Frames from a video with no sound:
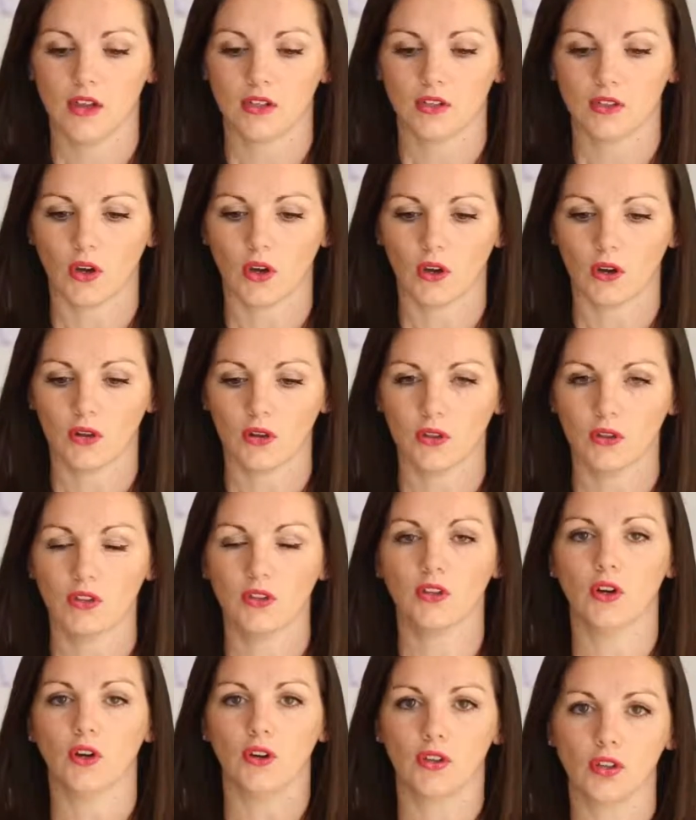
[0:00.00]
So,
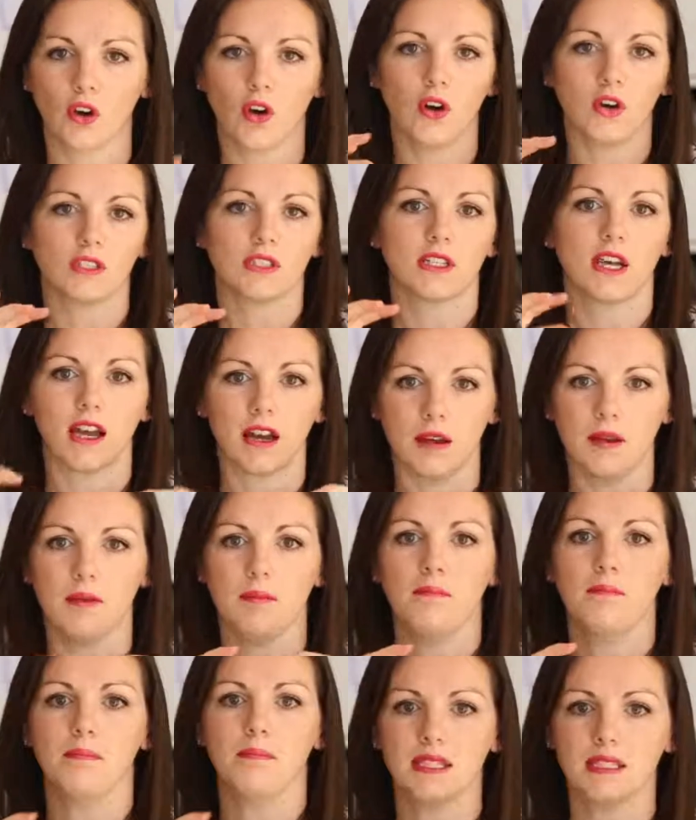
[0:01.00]
the cogs kind
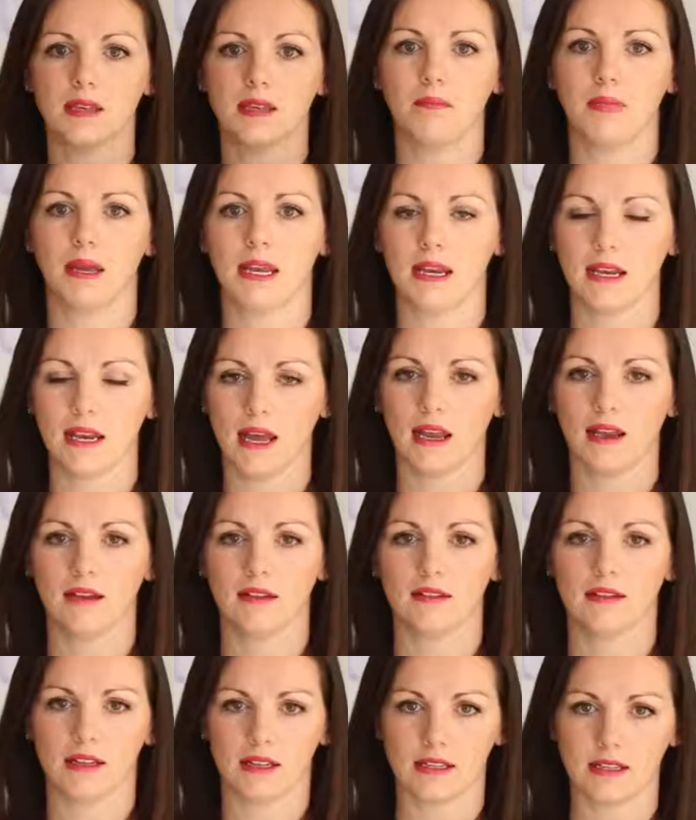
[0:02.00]
of miss a beat
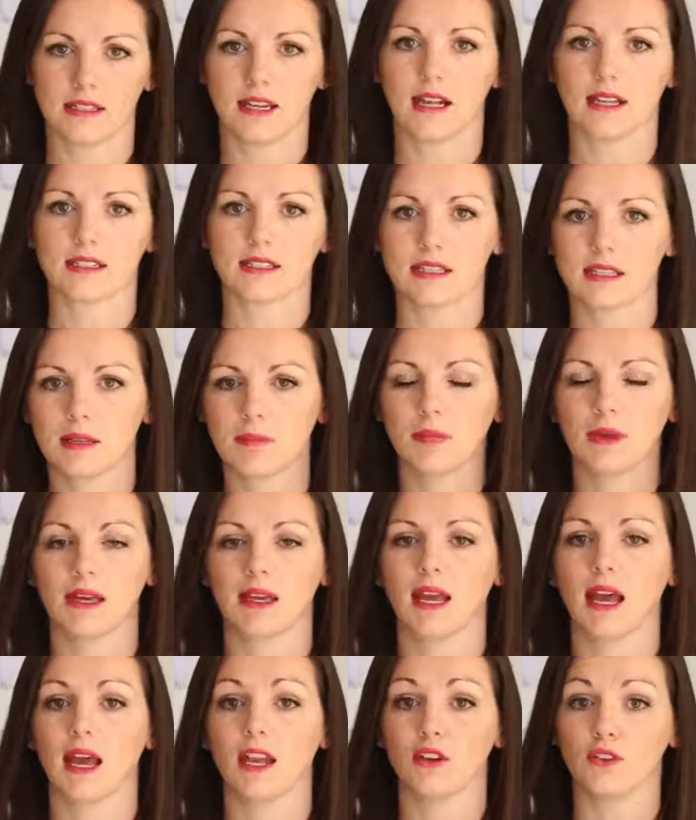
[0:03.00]
and it starts
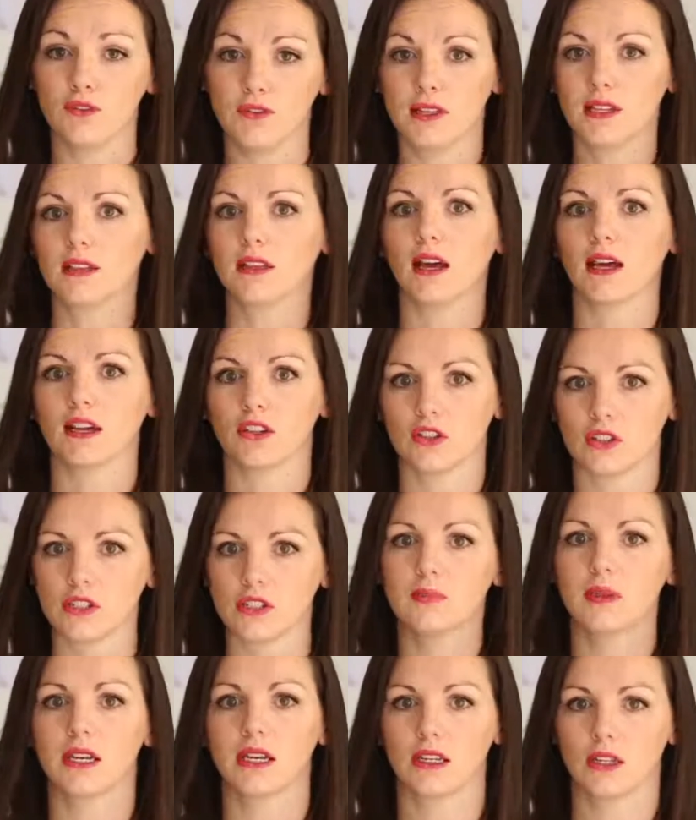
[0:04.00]
slipping and you feel like you're
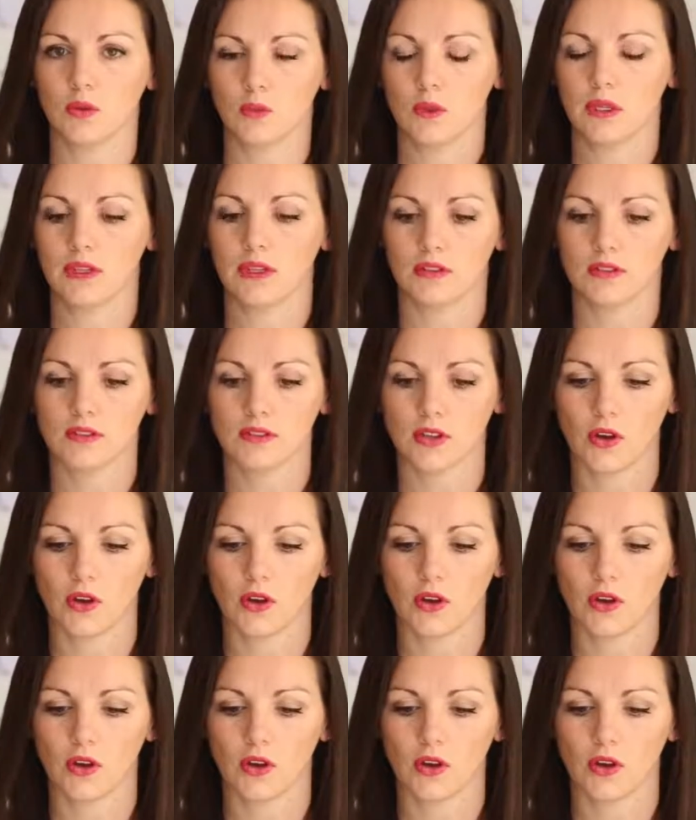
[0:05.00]
spinning your wheels.